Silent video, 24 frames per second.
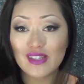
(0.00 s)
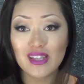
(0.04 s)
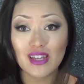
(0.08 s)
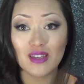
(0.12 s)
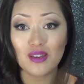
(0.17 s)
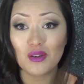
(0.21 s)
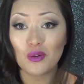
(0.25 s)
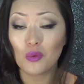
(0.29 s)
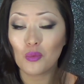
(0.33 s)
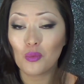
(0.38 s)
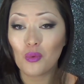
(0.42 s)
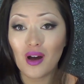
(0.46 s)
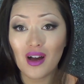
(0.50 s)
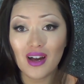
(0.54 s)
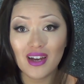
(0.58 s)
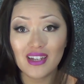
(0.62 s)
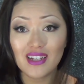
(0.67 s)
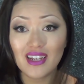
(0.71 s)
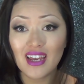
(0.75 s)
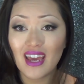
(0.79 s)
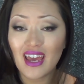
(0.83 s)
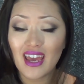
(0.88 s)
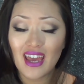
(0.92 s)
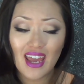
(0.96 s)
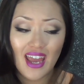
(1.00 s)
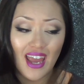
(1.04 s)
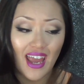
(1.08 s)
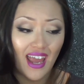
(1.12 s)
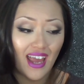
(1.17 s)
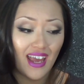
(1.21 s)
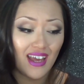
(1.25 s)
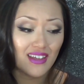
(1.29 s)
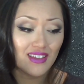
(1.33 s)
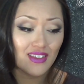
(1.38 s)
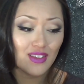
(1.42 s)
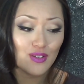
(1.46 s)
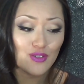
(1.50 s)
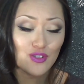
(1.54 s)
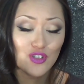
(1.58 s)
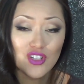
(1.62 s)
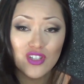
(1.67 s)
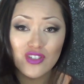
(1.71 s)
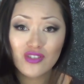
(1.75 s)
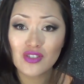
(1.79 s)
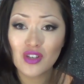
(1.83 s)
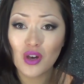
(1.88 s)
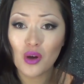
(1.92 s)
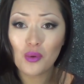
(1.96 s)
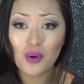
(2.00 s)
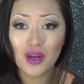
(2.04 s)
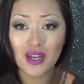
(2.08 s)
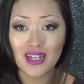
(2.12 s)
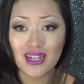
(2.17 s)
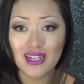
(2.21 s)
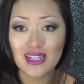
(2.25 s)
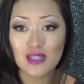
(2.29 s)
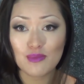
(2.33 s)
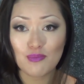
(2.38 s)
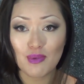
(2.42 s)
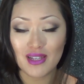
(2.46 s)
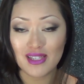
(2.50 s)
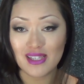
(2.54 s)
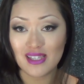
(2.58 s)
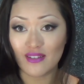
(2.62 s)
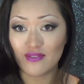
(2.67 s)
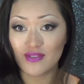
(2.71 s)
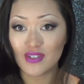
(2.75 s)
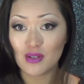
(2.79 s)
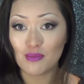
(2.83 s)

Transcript: that you want and they're just so inexpensive.